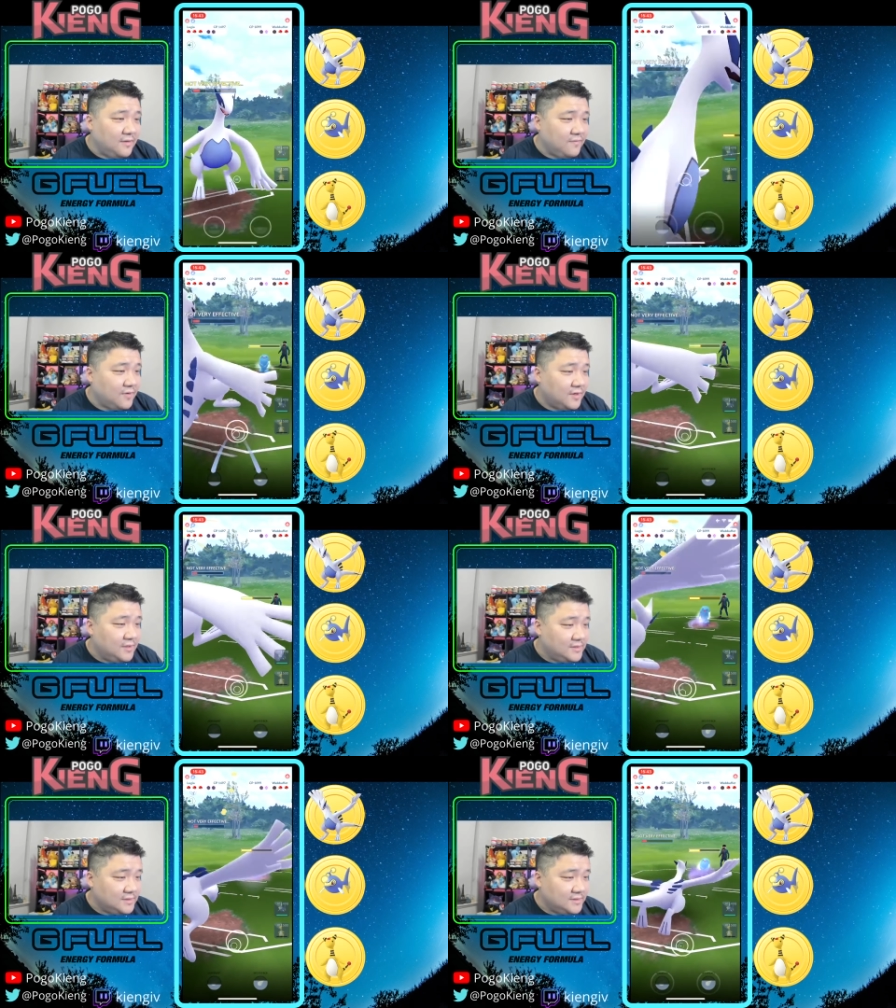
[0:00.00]
very
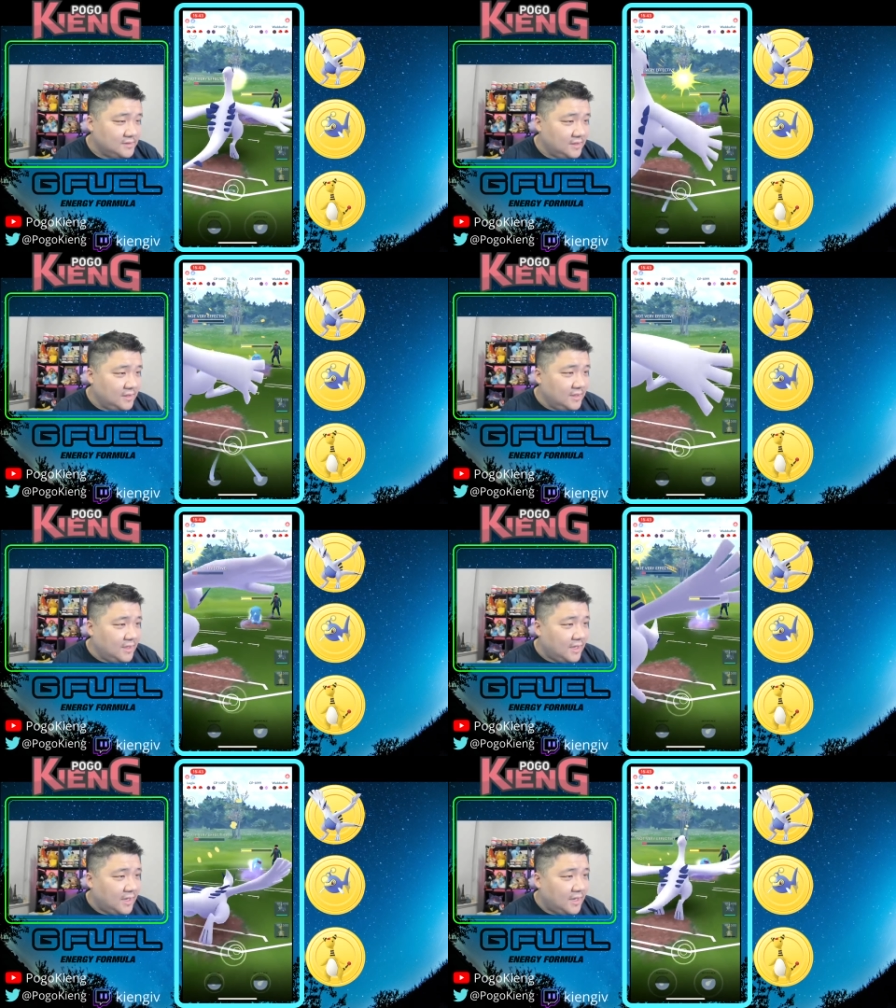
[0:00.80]
nice.
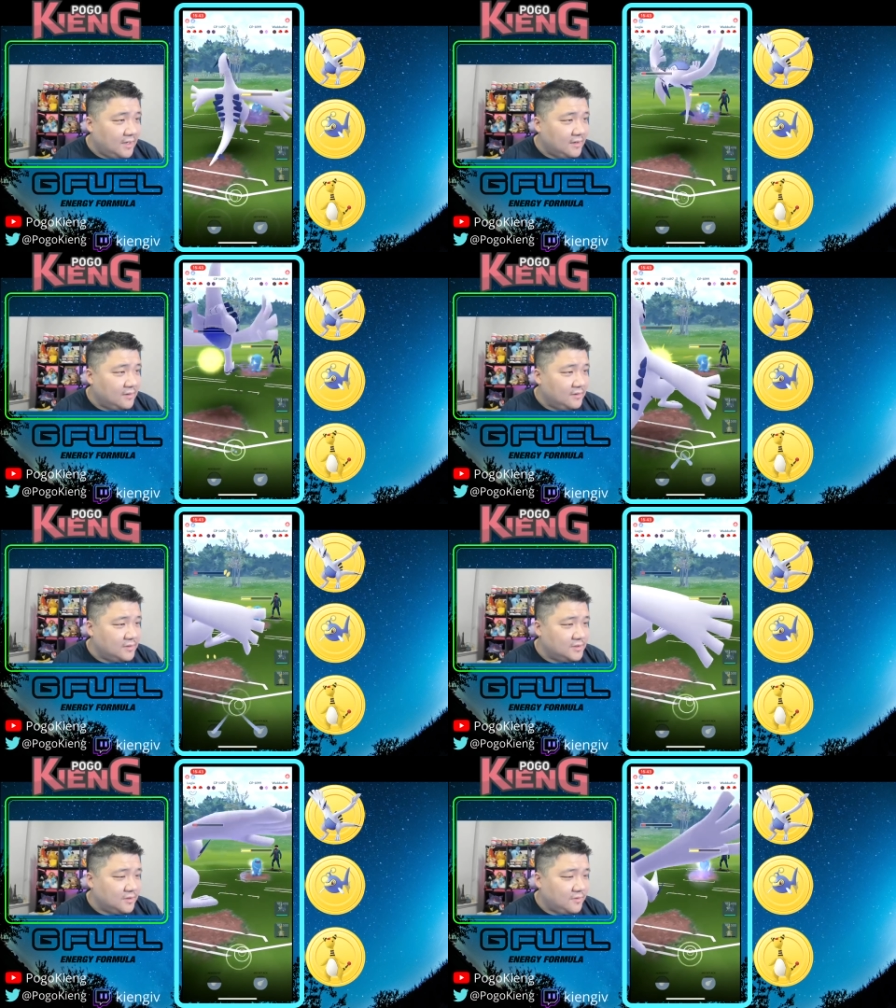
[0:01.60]
And gonna look
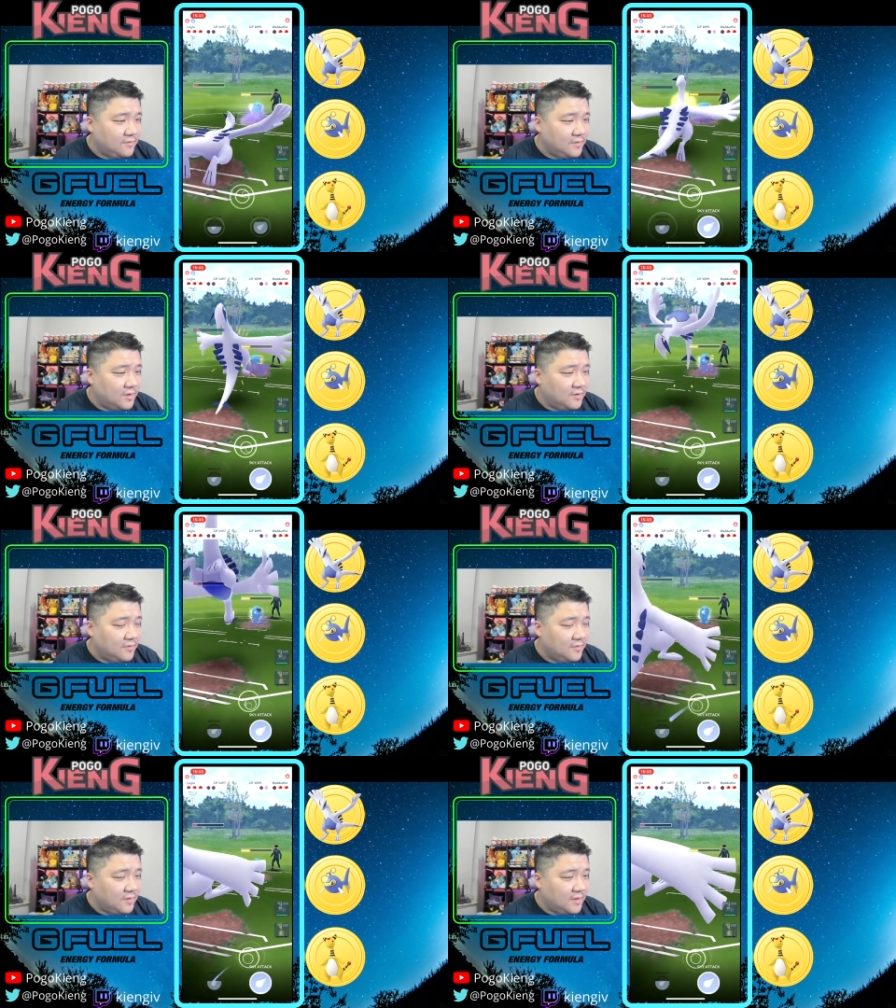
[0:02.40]
to
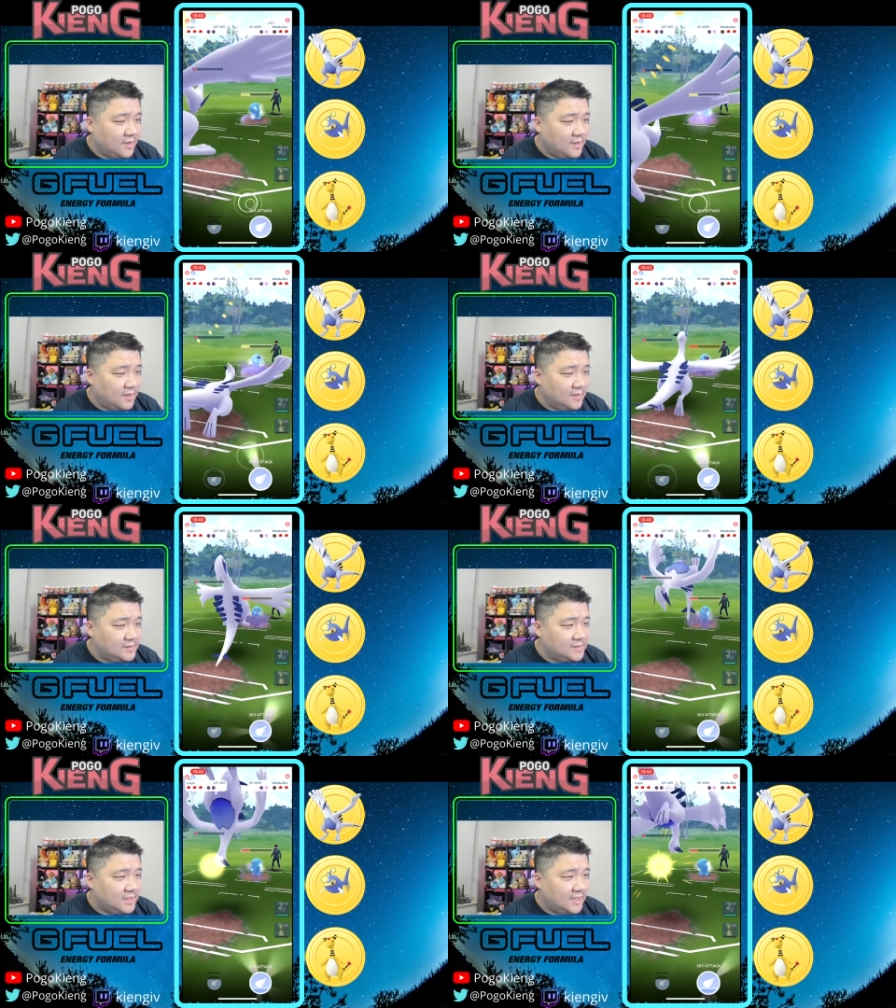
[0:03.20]
throw the
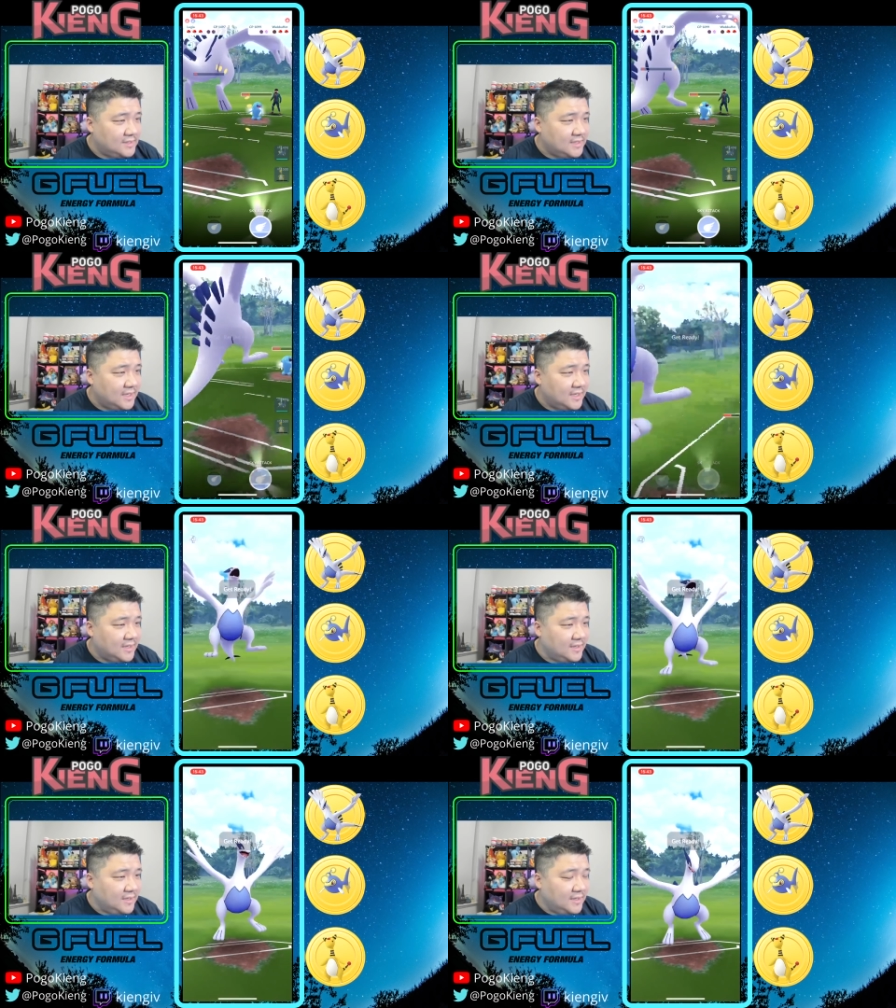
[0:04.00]
sky attack,
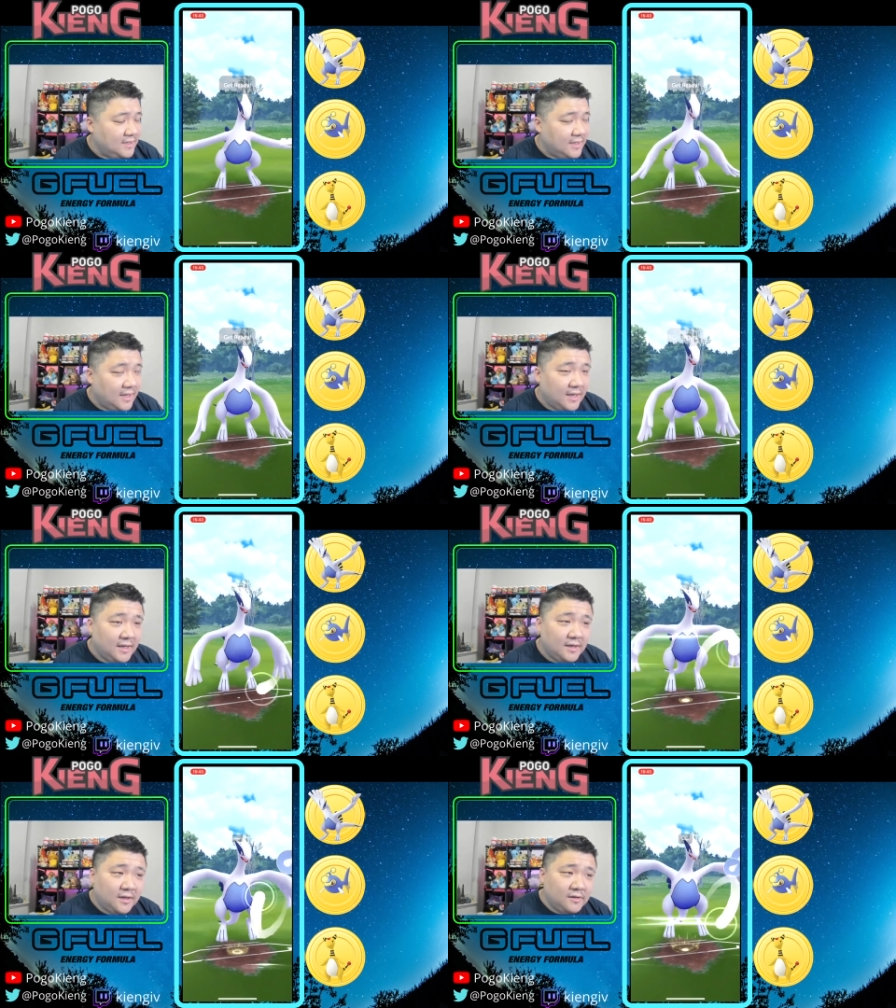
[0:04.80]

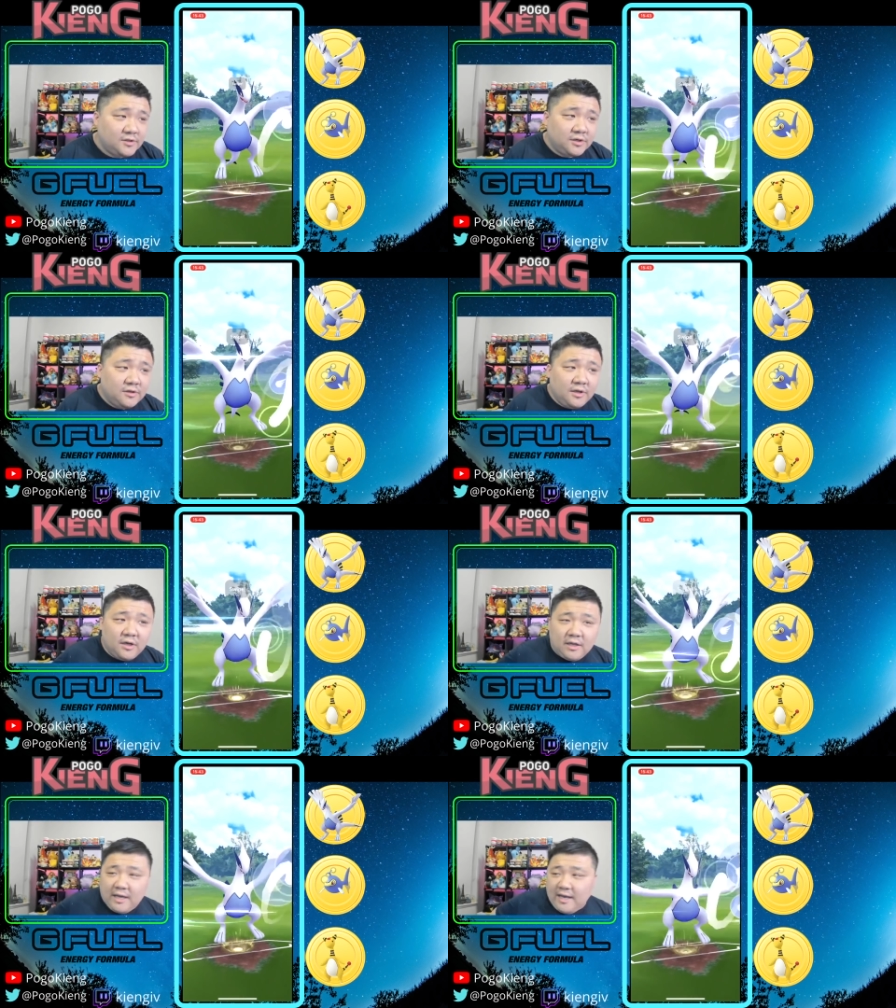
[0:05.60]
and uh, they're certainly
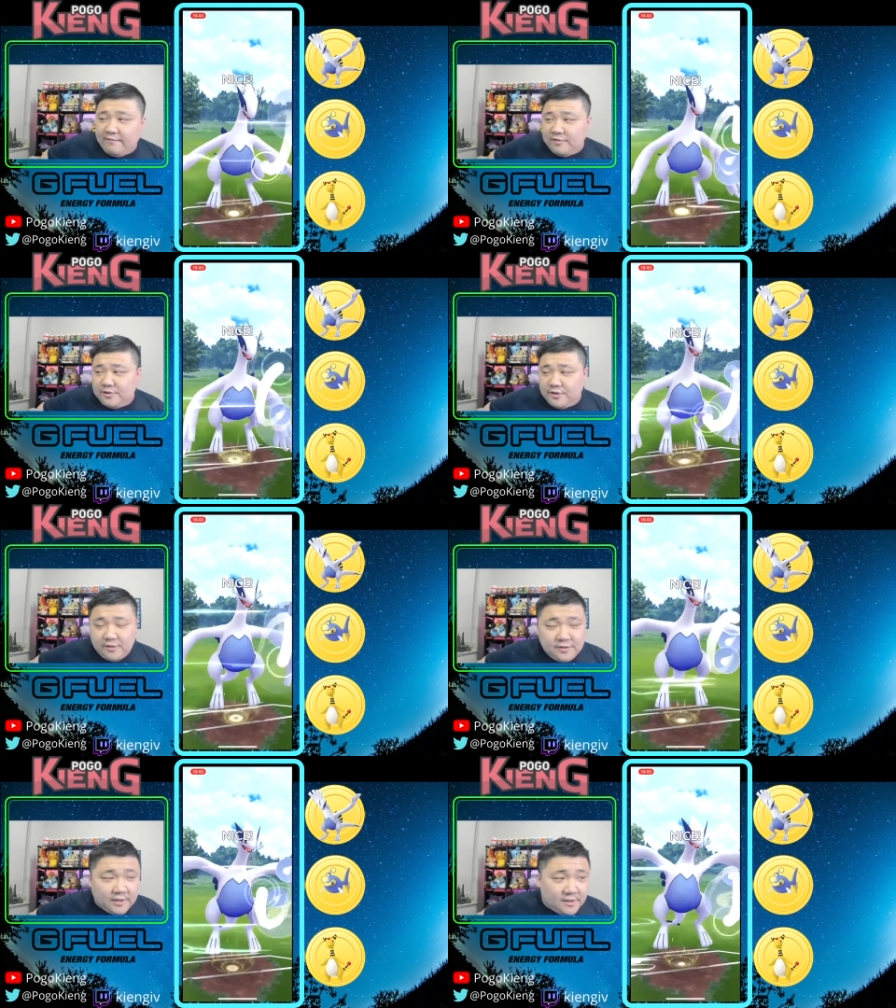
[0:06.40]
gonna have to
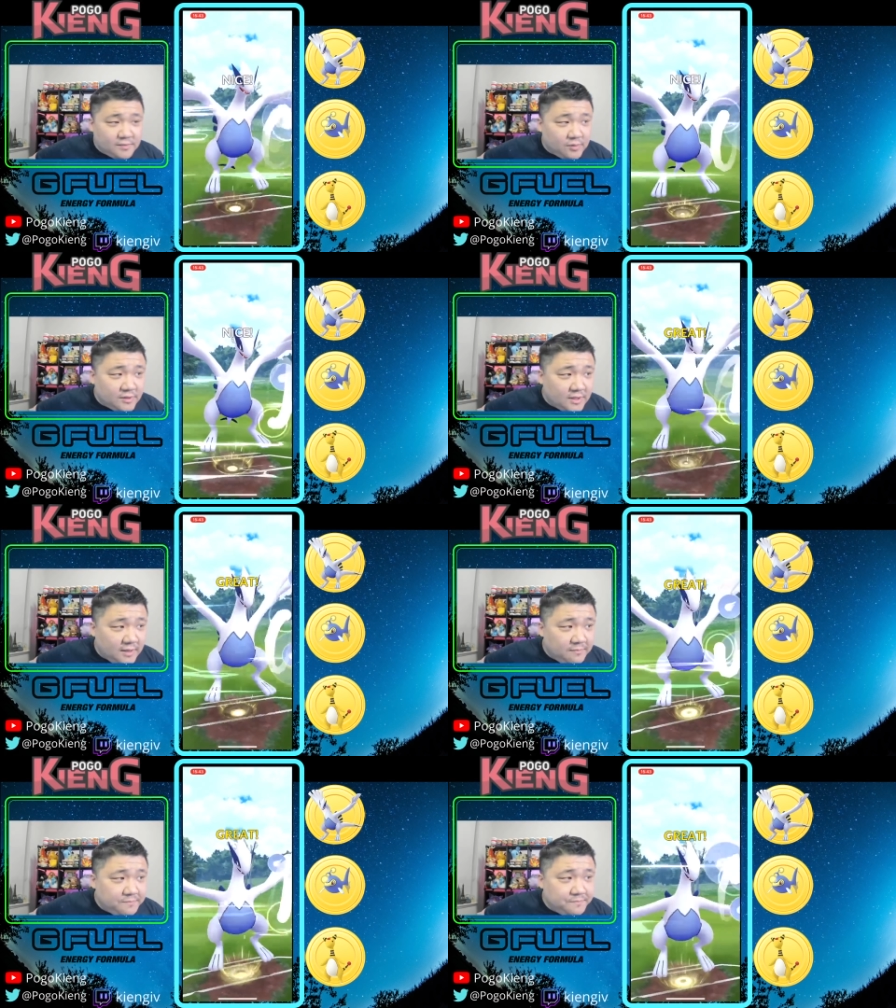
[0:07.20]
shield at this point in time.